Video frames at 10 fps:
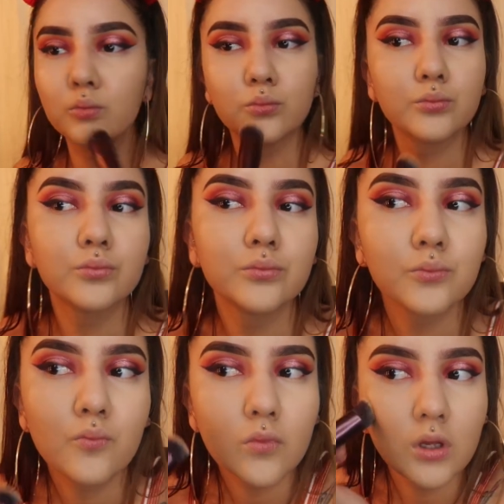Mm-hmm.
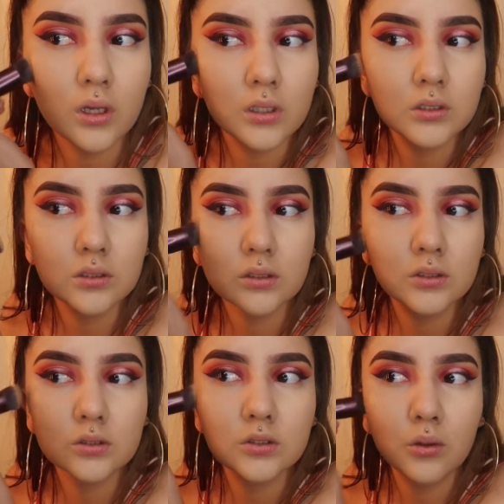That is
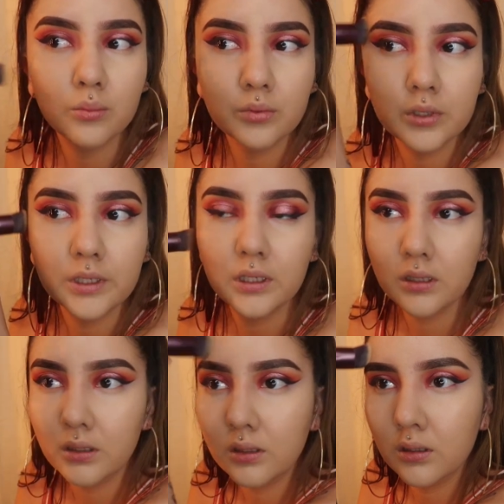looking so pretty.
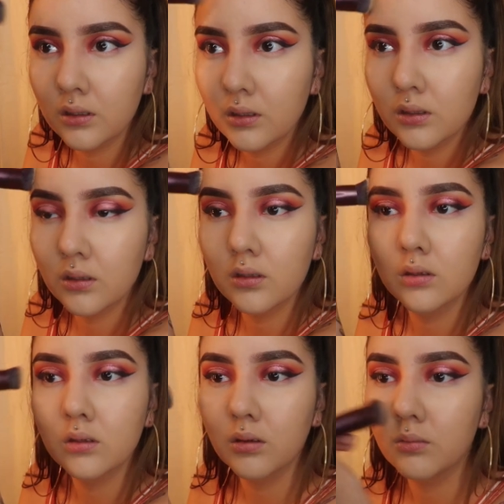
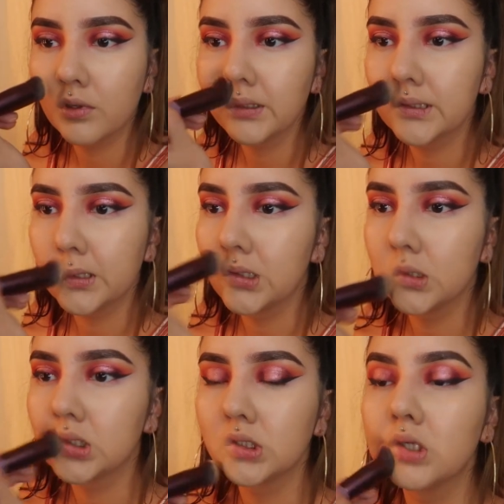My skin
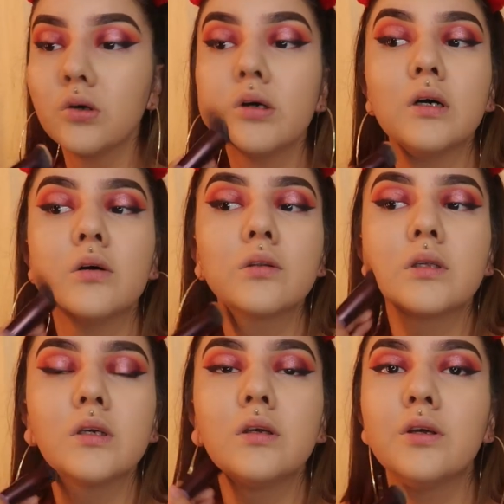looks so
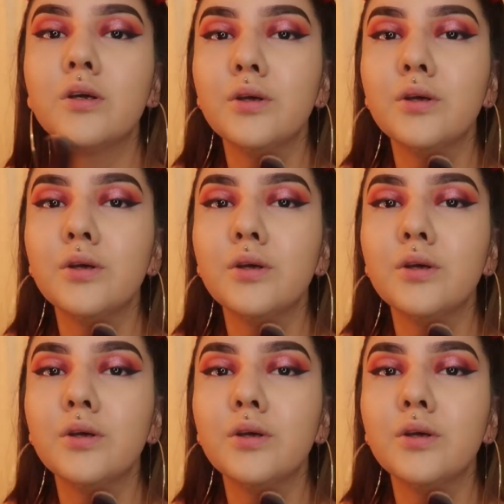healthy.